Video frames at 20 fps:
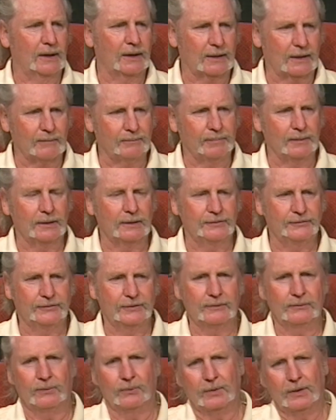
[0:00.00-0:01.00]
like a
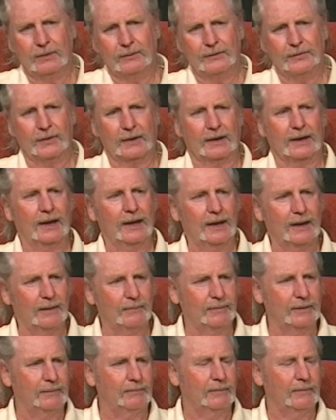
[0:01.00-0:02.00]
blizzard, and we're in the car
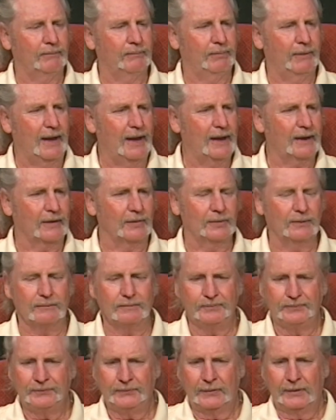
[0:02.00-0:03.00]
back of
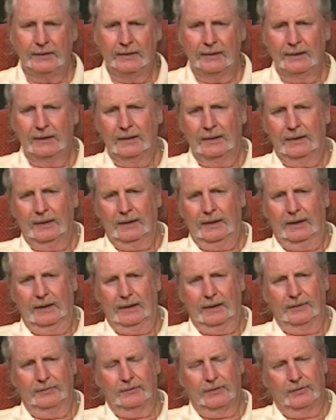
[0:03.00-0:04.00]
them,
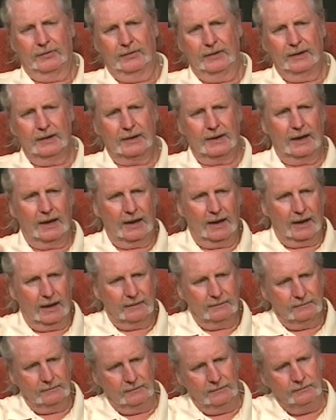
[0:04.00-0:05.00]
and their
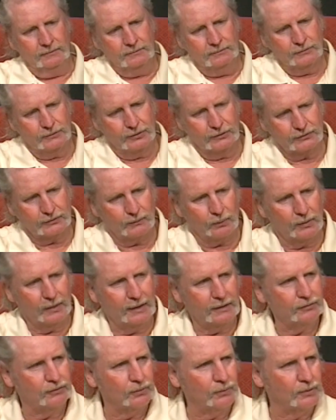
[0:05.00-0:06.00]
car just went
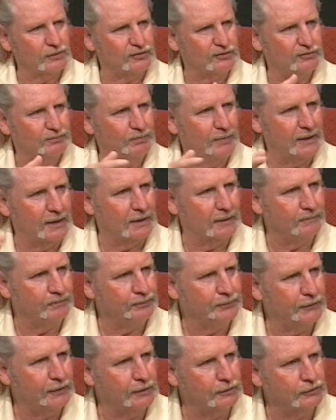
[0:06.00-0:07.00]
into a
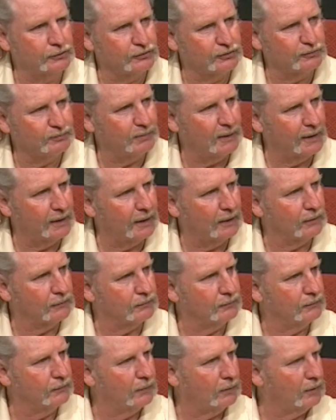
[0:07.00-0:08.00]
spin and just spun out
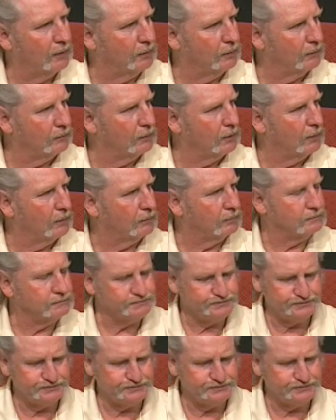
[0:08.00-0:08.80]
on the road.